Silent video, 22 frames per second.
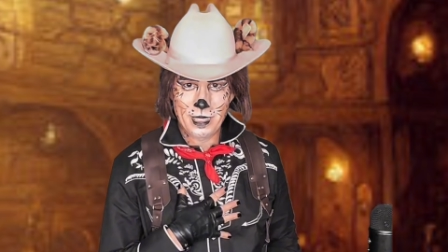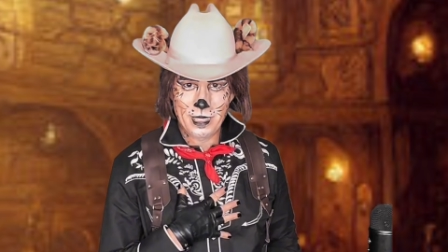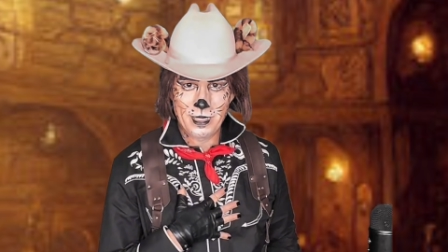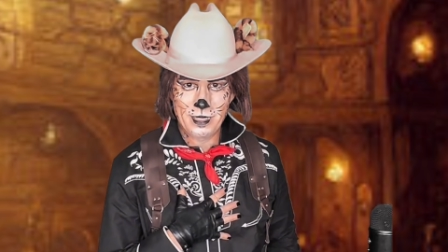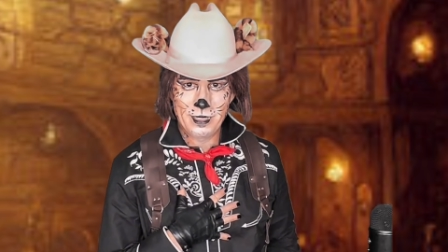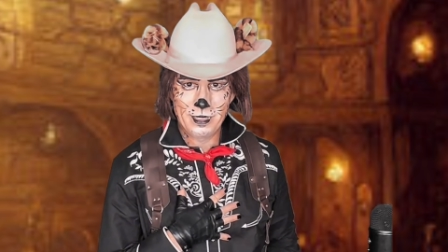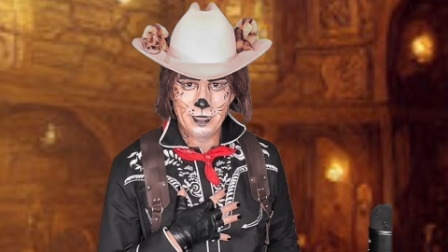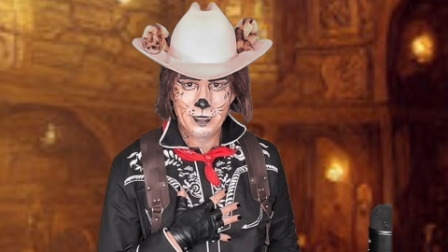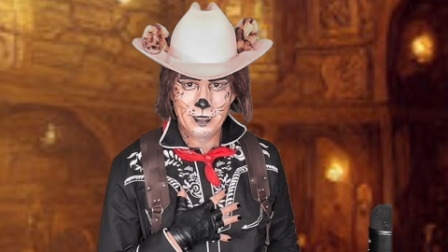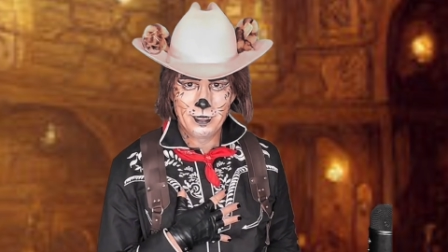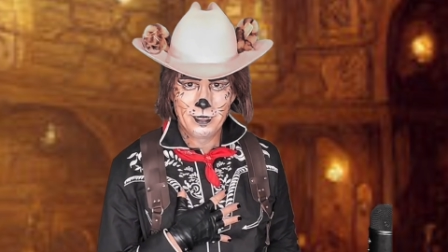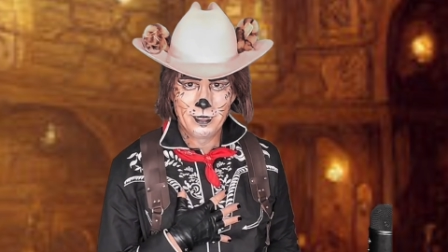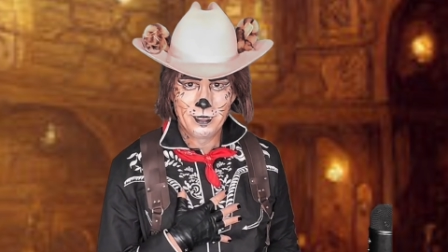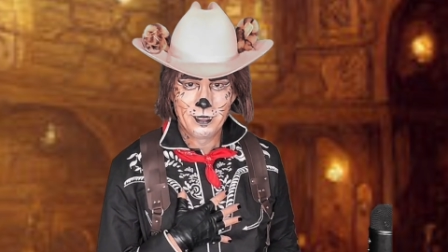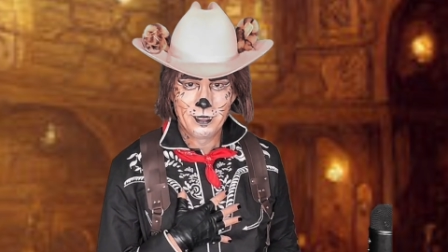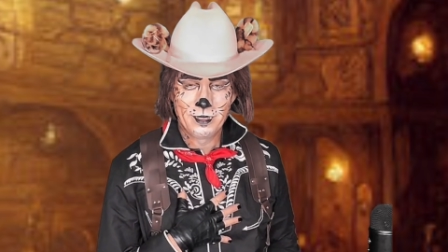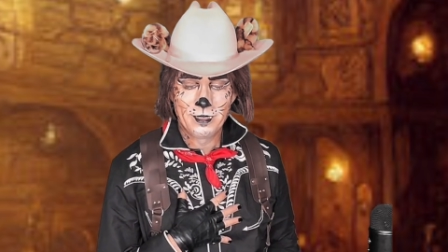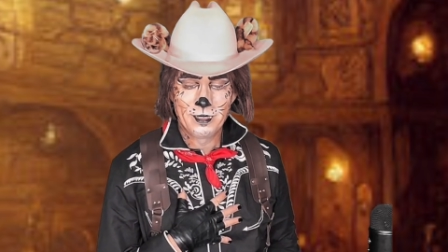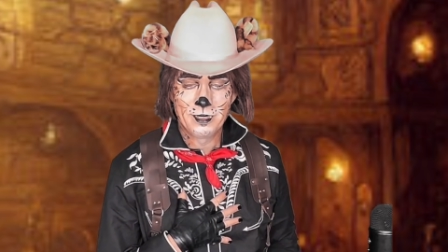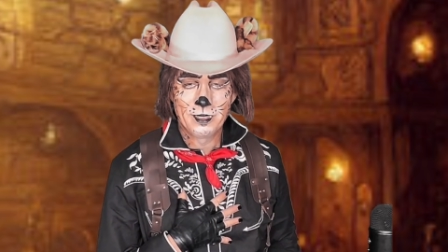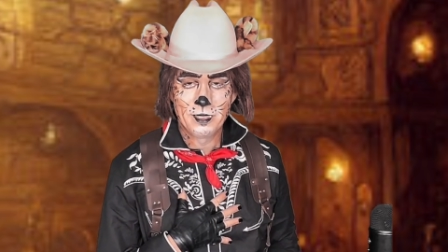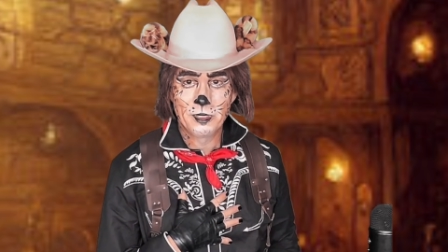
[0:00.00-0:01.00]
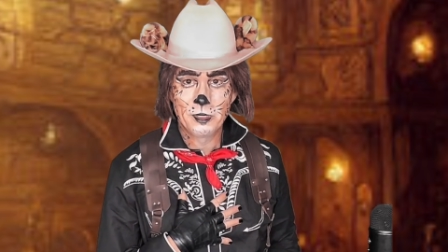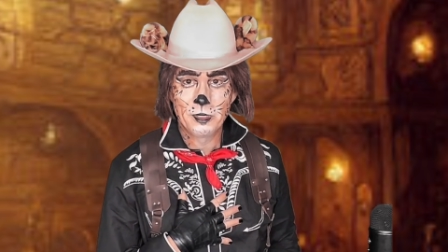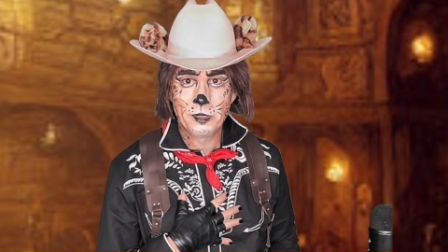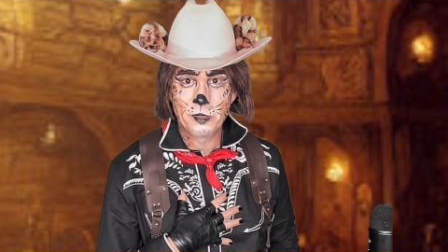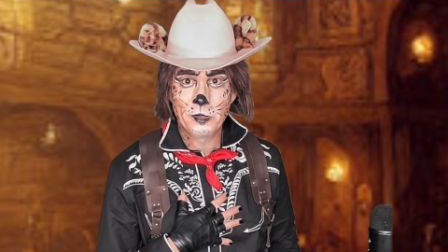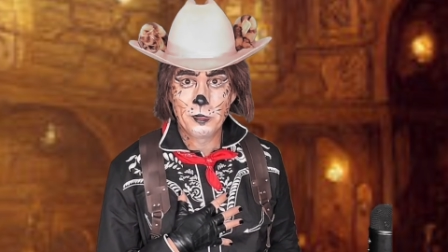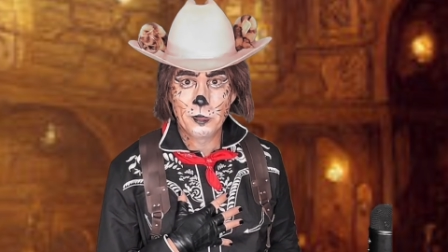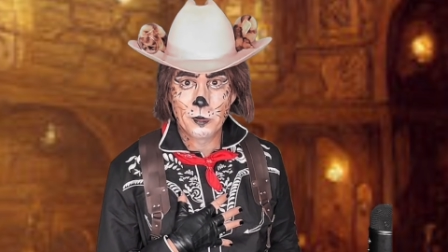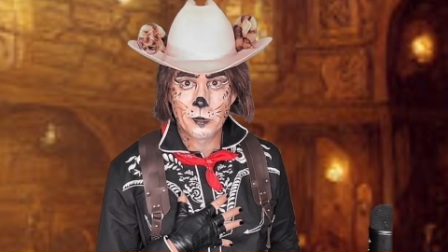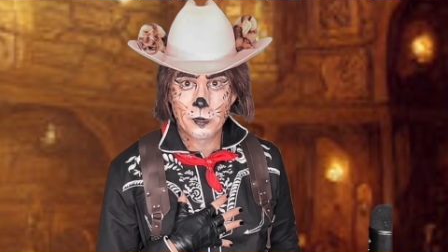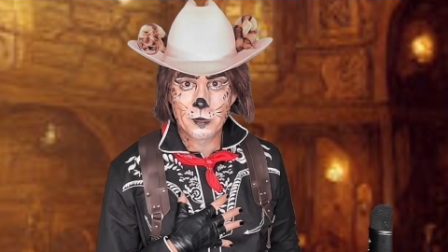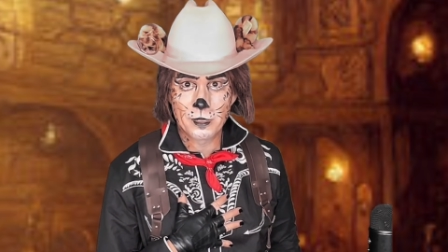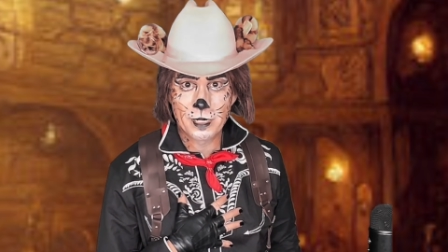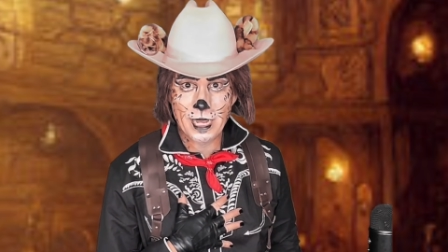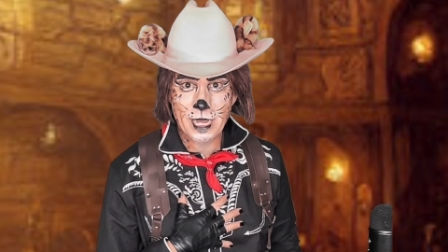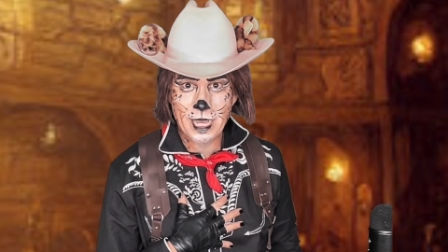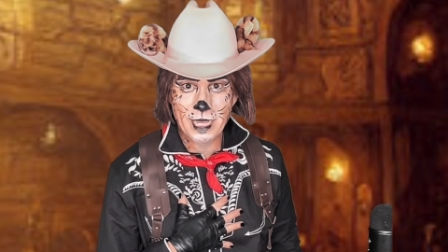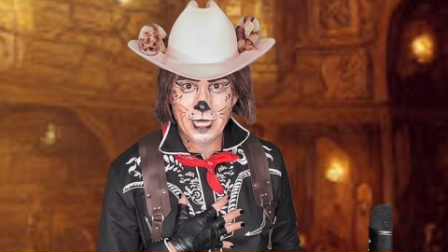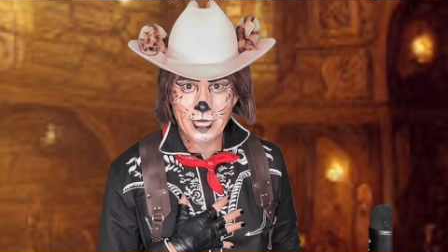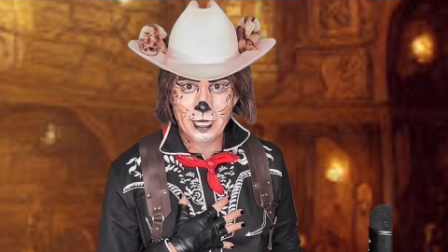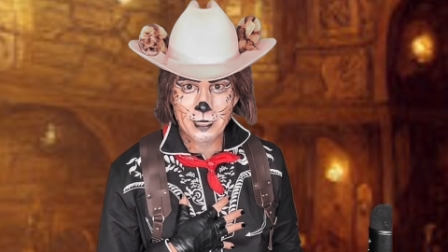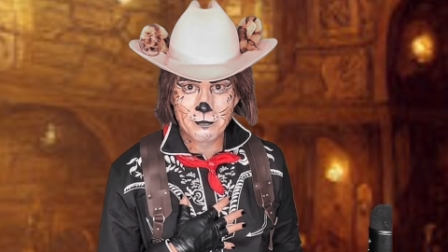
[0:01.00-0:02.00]
me your
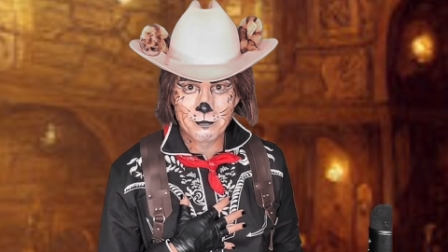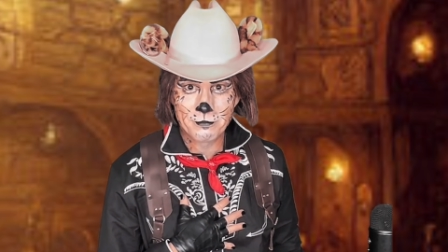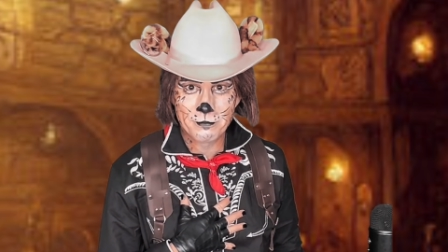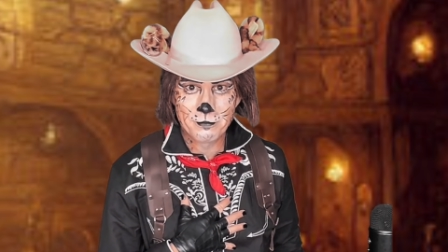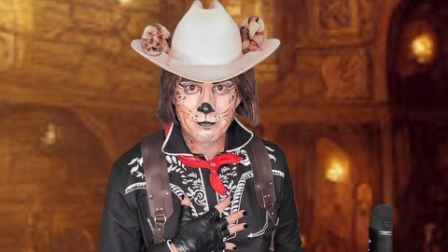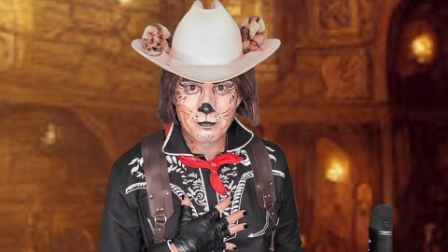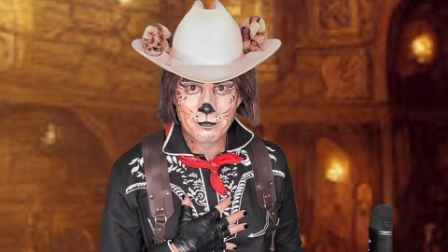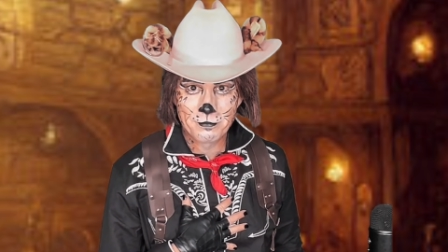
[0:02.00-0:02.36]
name?